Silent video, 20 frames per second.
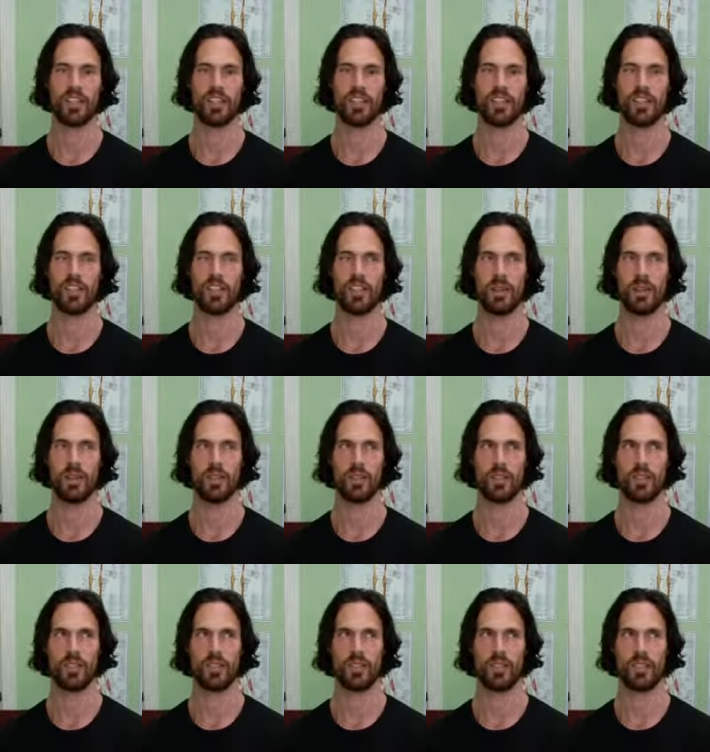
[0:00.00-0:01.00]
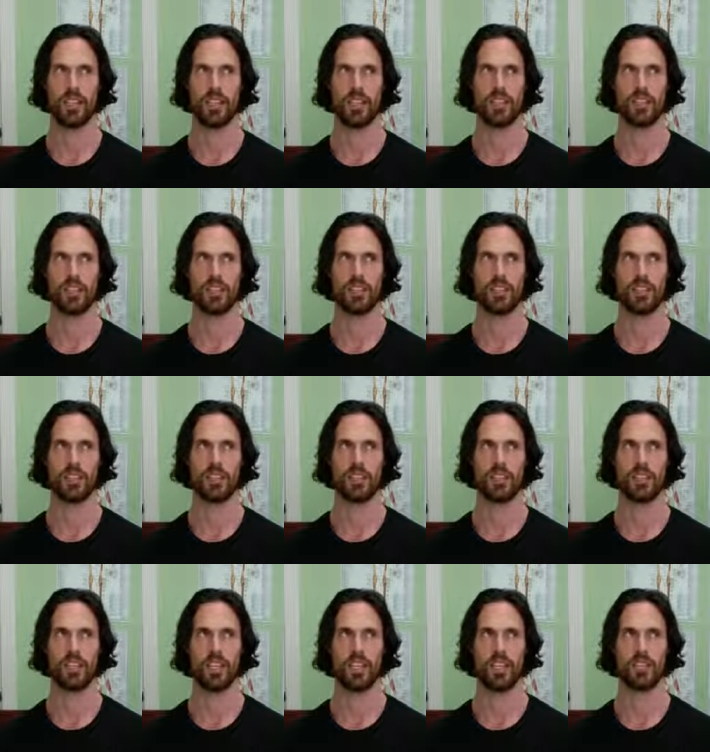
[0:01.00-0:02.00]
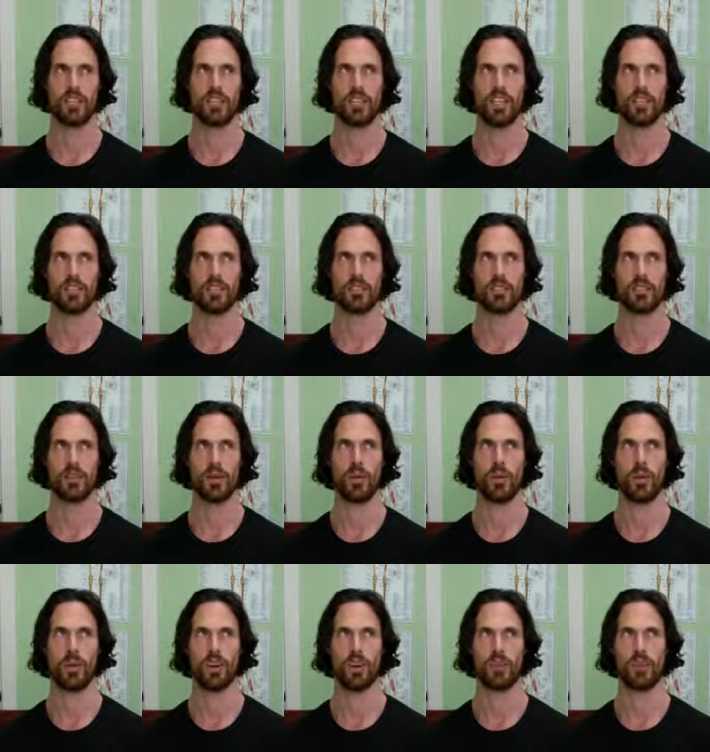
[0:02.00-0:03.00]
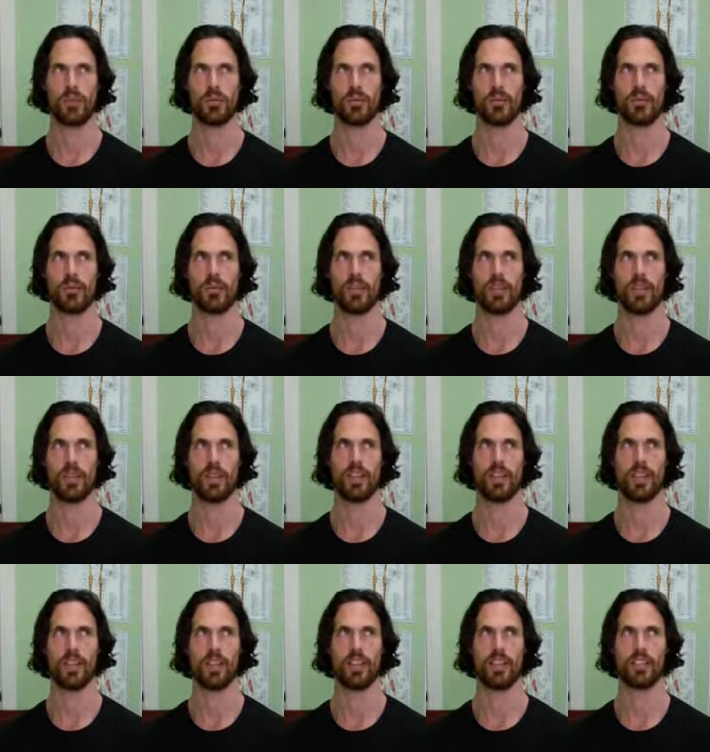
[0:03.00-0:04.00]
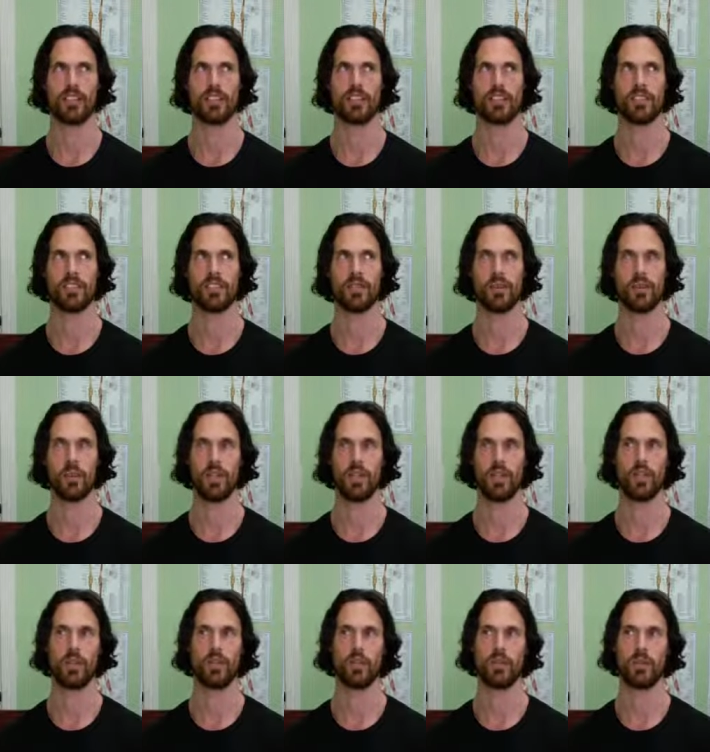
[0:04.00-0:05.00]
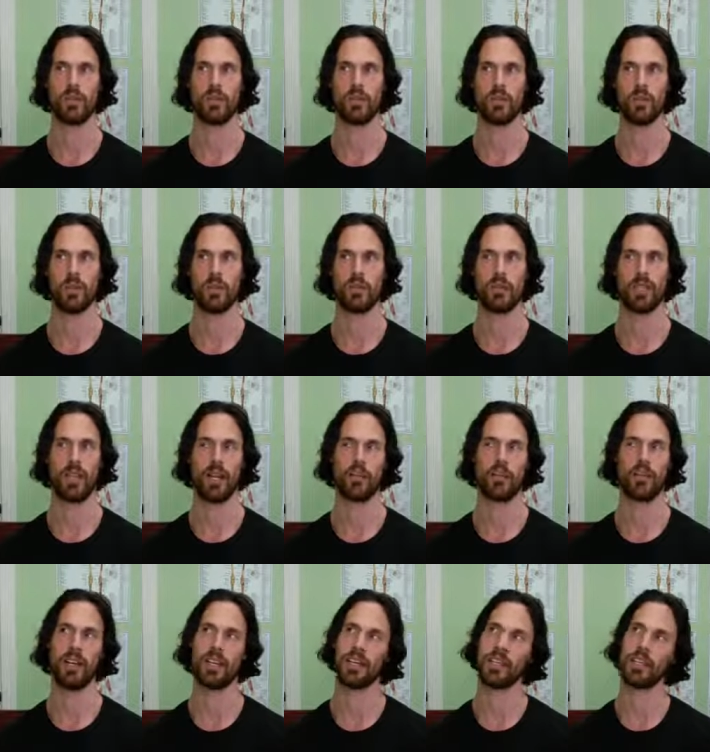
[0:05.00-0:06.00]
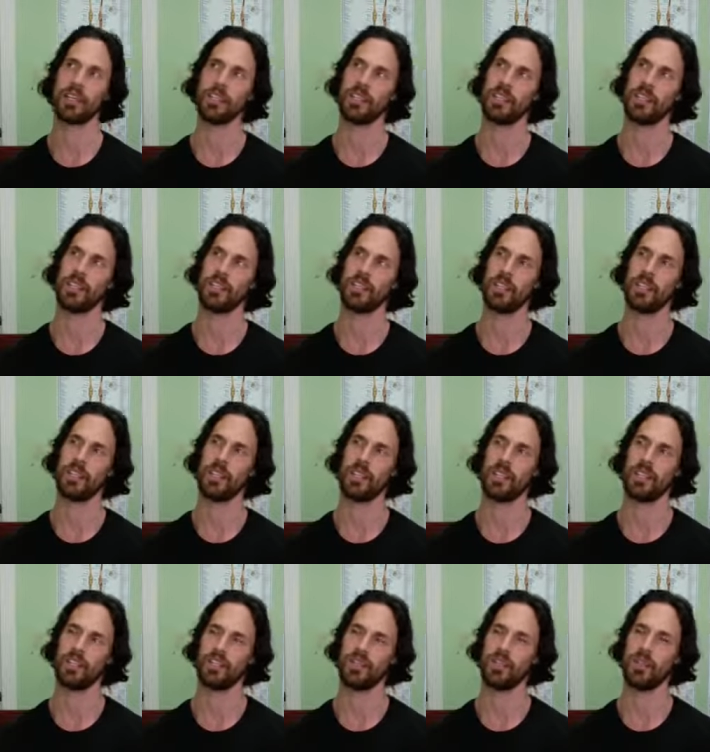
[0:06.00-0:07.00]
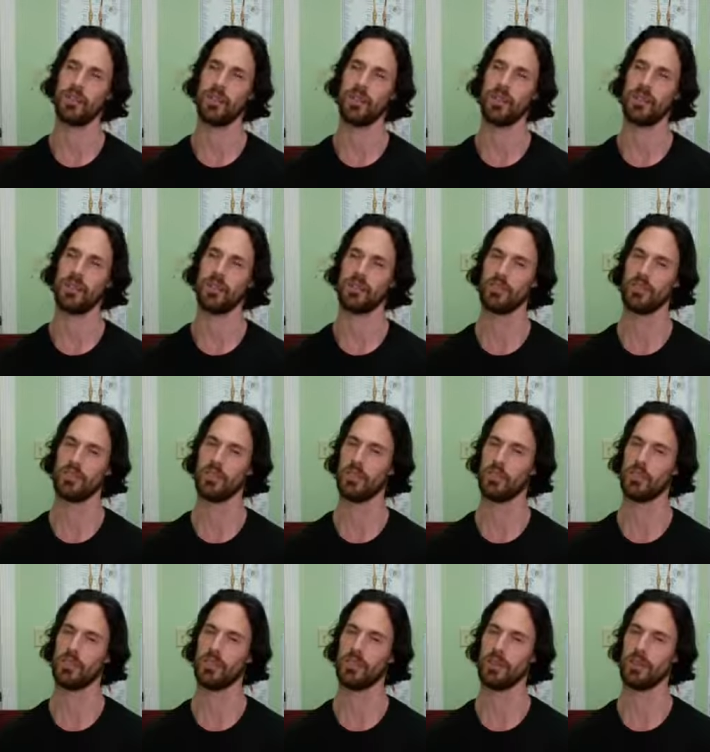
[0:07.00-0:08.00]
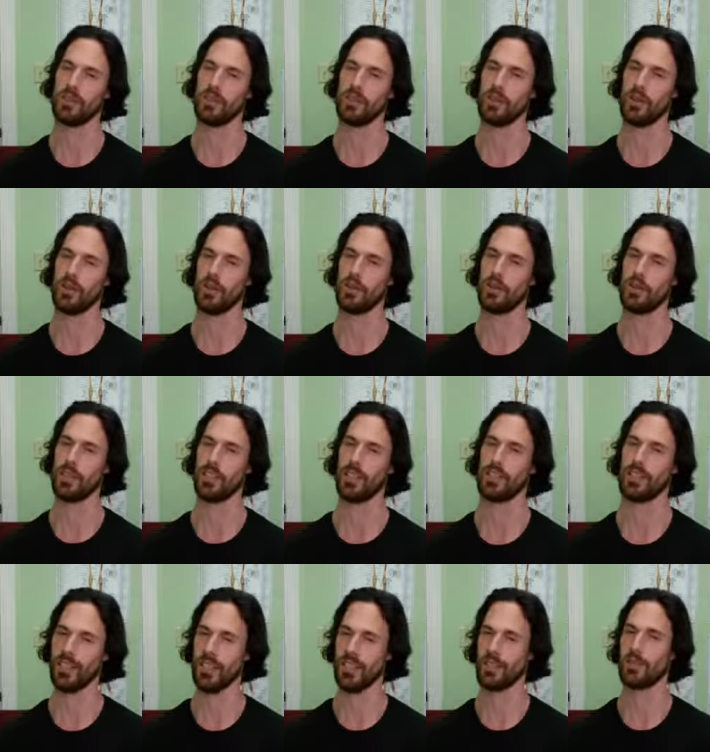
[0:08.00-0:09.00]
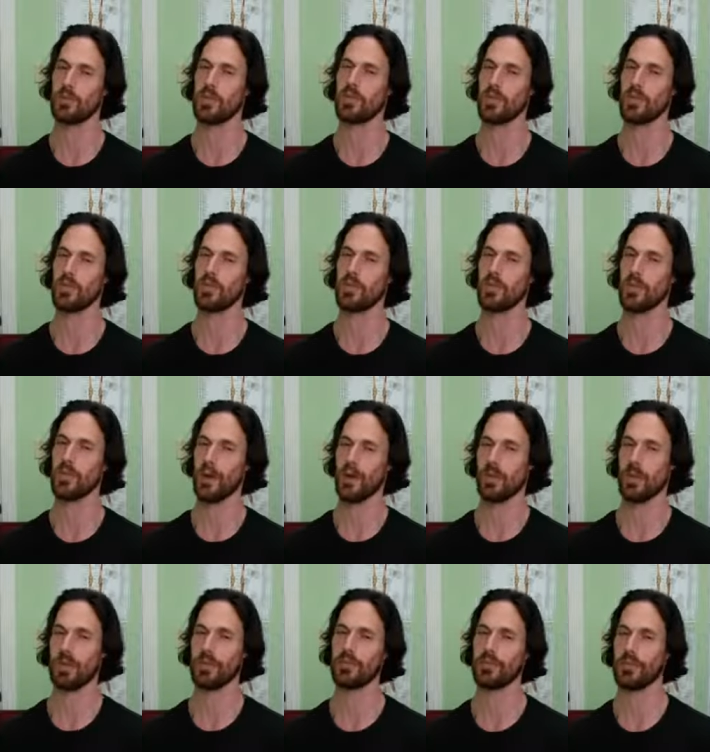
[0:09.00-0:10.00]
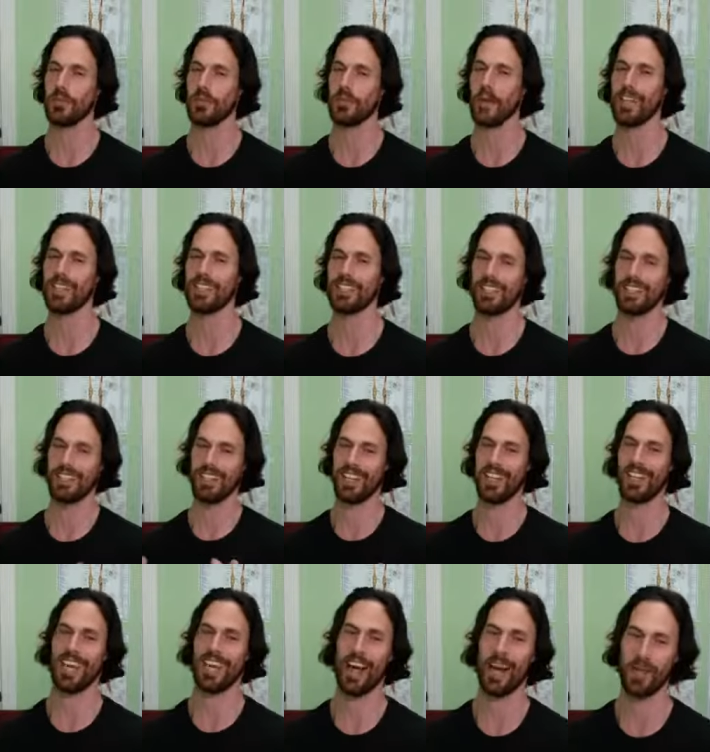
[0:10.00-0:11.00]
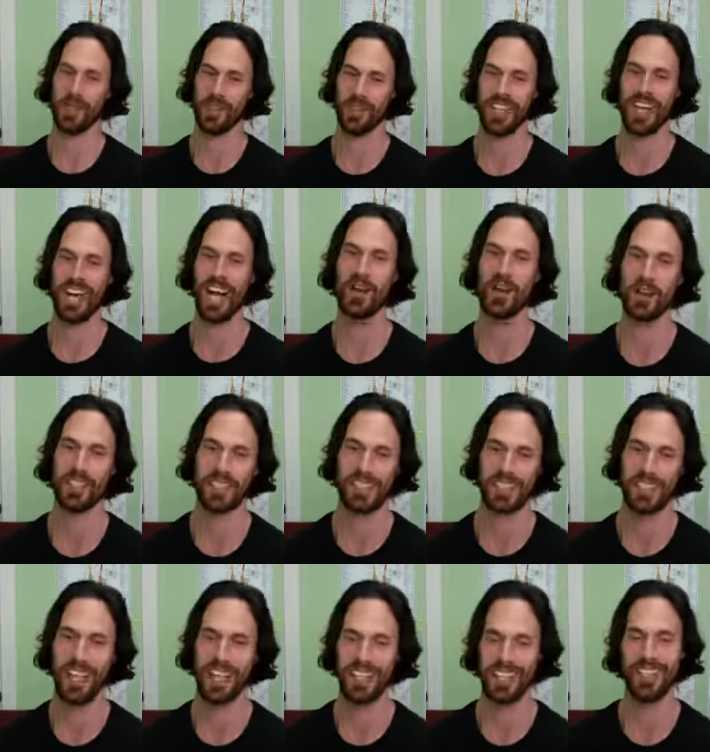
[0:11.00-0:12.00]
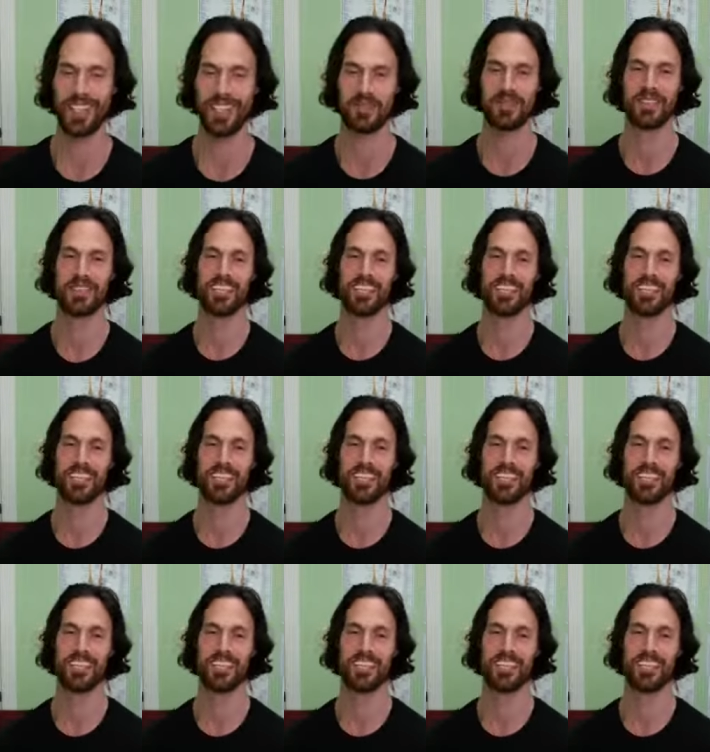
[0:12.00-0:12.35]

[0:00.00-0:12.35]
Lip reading: So everything you're saying sounds so awesome. And you work only with women. I'm like, do you know anybody that does what you do that works for men? Because I want to sign up.